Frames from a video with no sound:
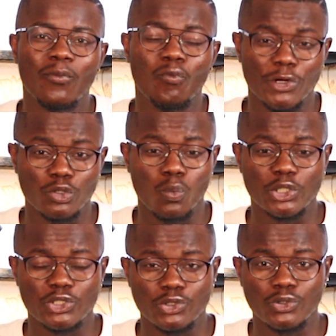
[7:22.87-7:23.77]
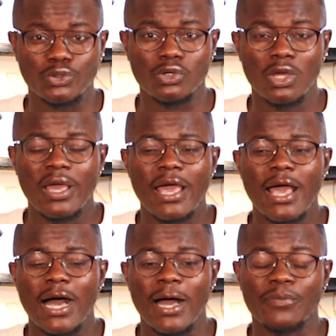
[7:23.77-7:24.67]
what you want to do.
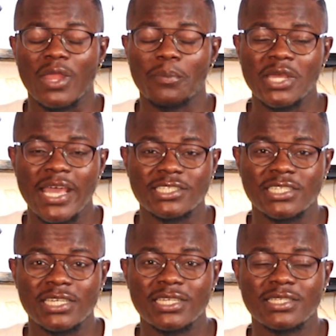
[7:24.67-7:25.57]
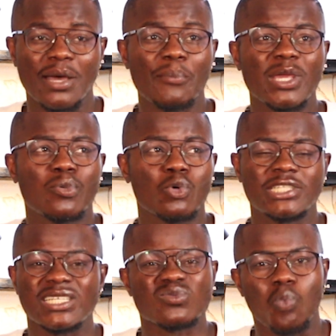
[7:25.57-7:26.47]
A PhD, some people
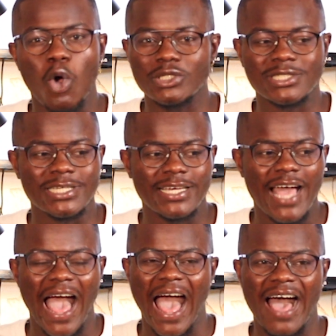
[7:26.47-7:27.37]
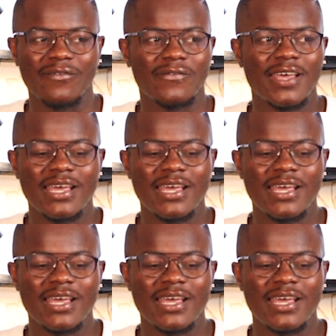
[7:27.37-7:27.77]
just want to have